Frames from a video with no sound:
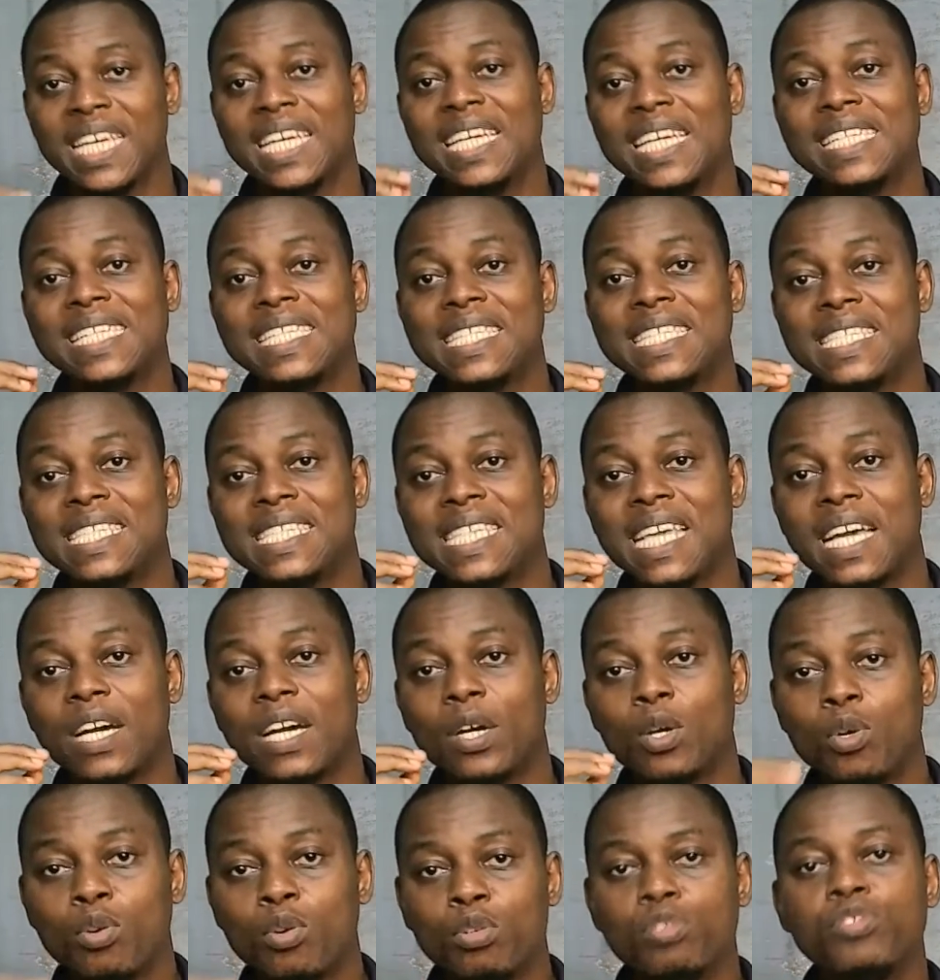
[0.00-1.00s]
it is
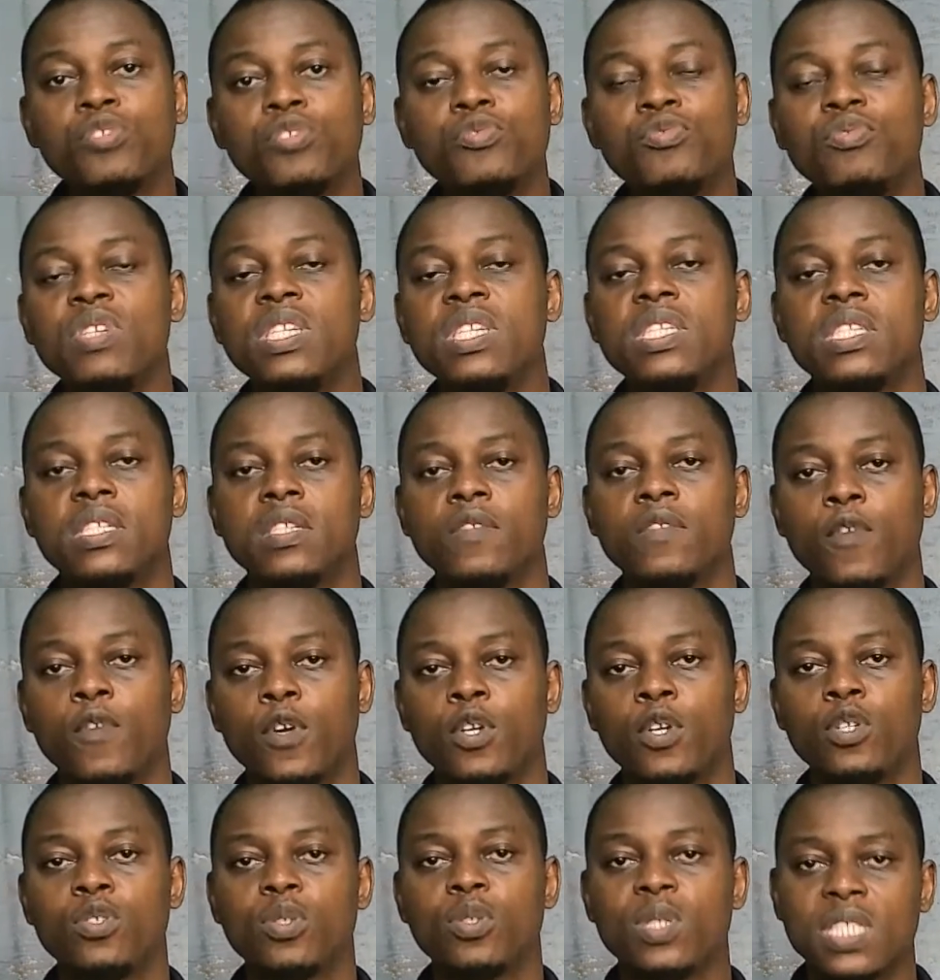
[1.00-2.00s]
a good reason
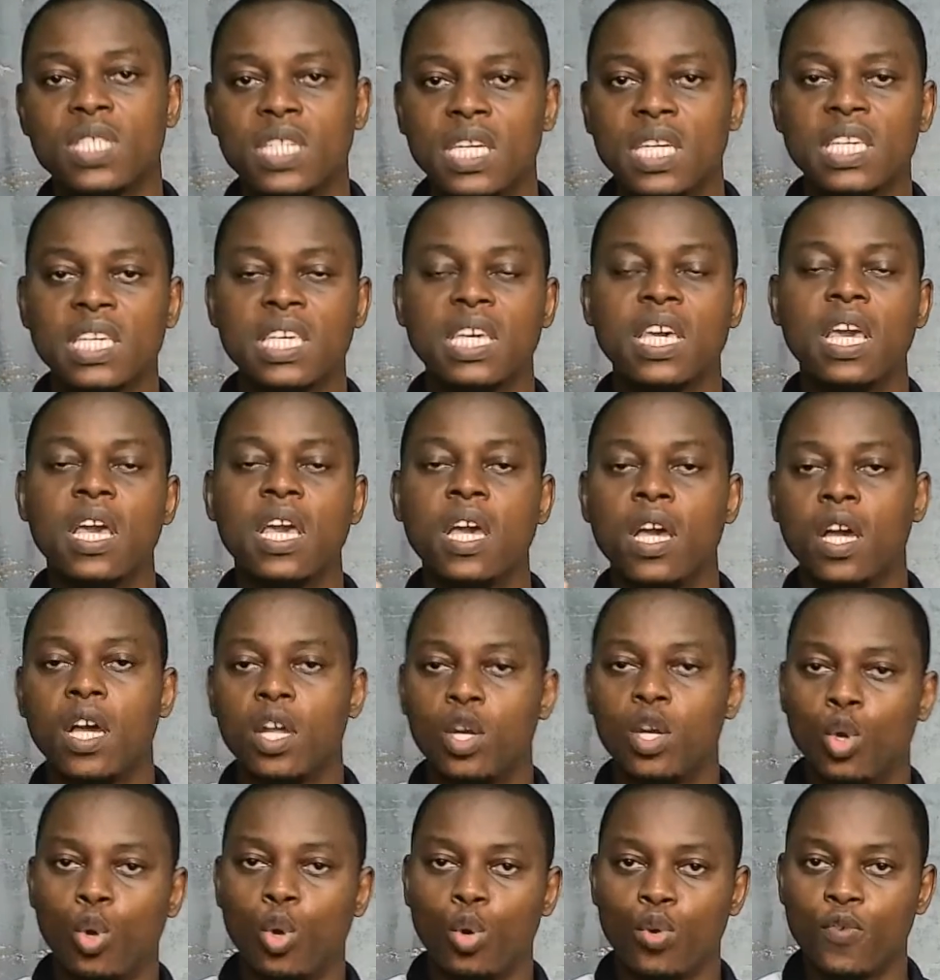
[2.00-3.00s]
for you to take a
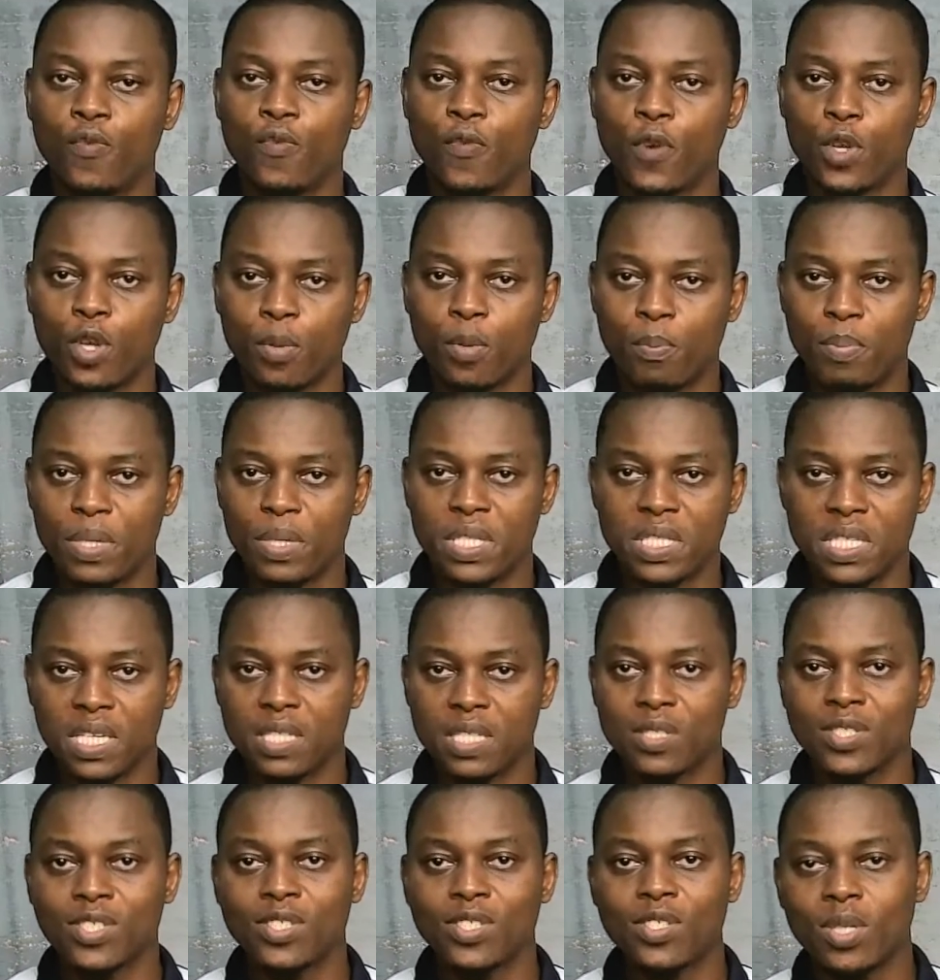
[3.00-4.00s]
loan for your
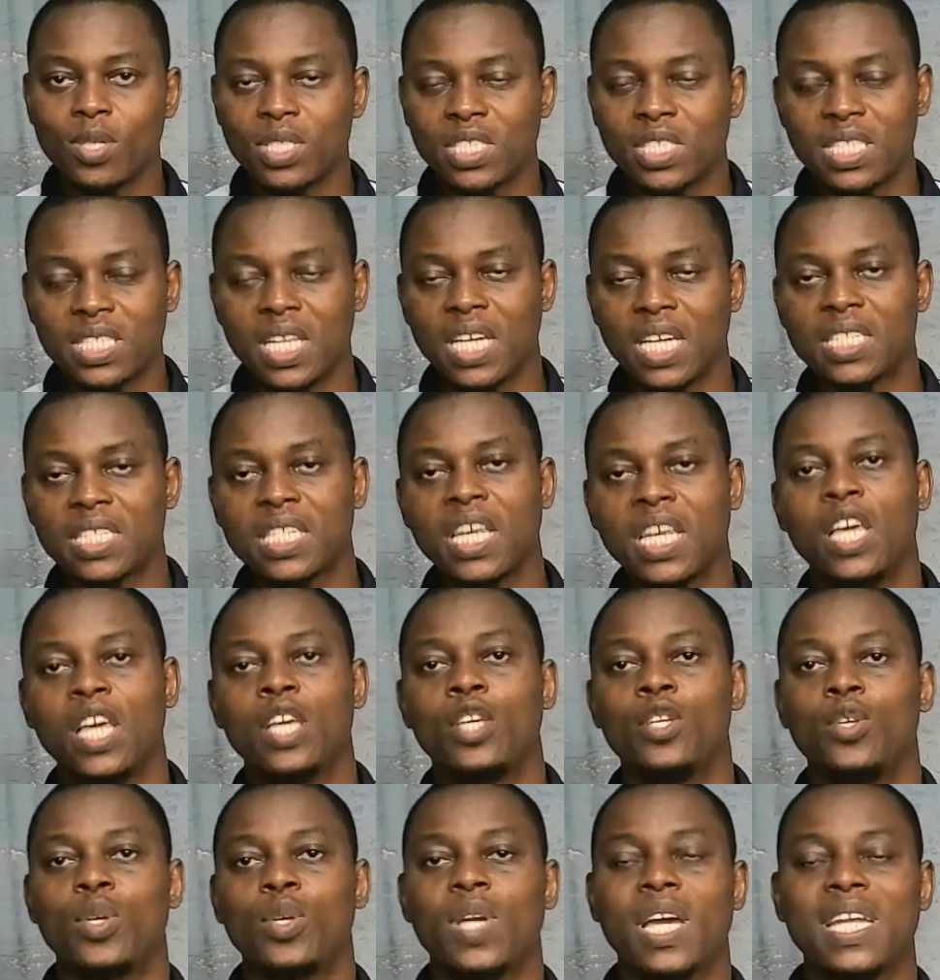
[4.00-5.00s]
business such that
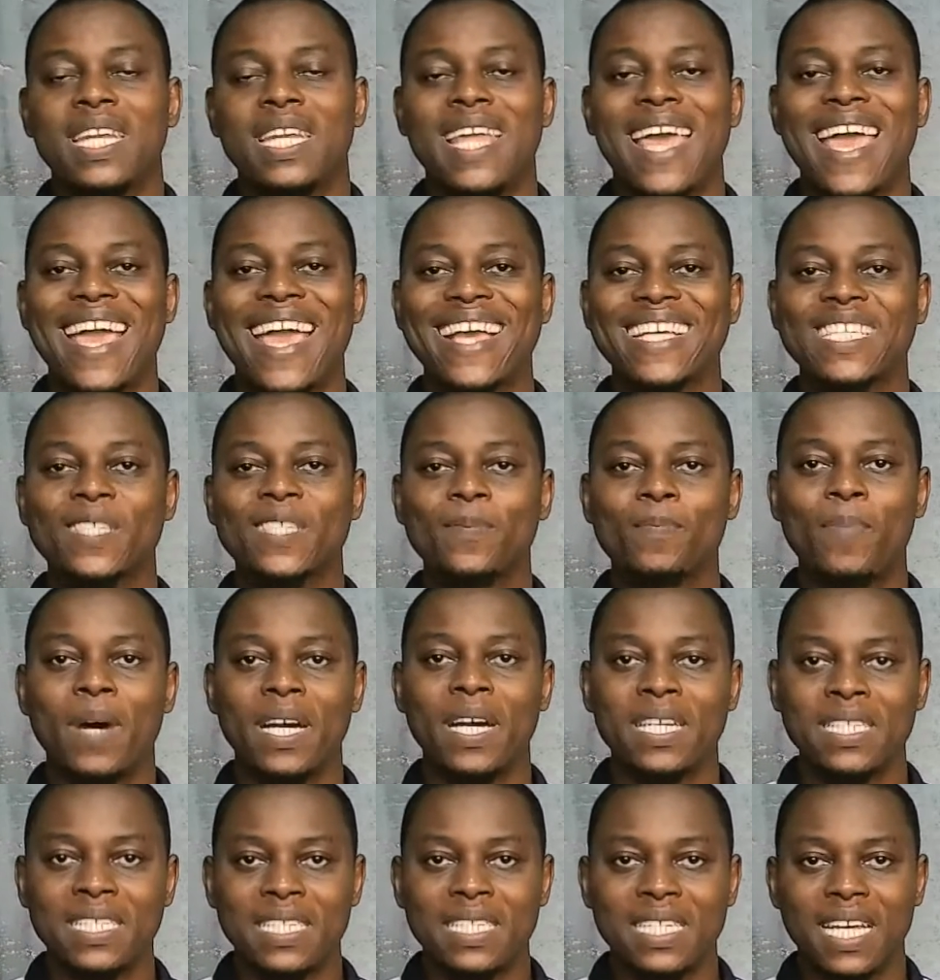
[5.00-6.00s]
you can
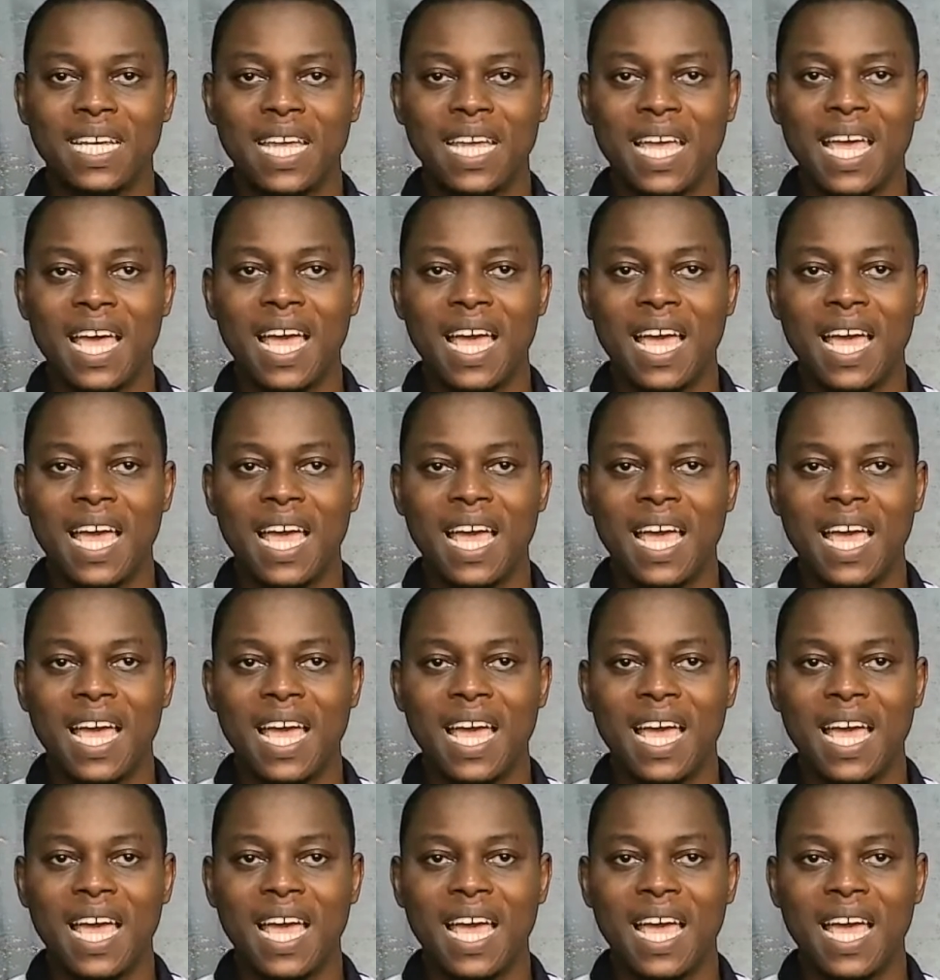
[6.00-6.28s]
expand